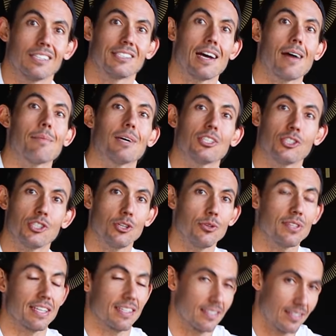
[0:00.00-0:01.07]
There's not much to
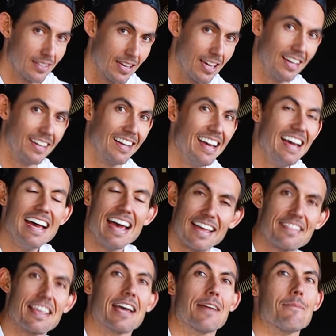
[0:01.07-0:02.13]
this.
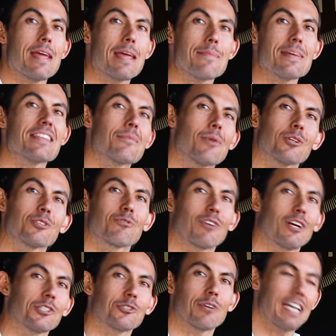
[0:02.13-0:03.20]
And that may be the most
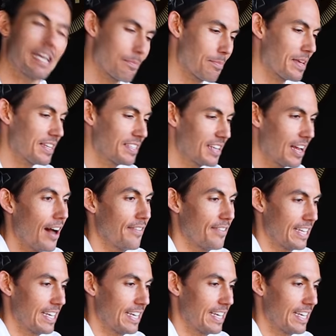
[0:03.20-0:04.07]
frustrating piece of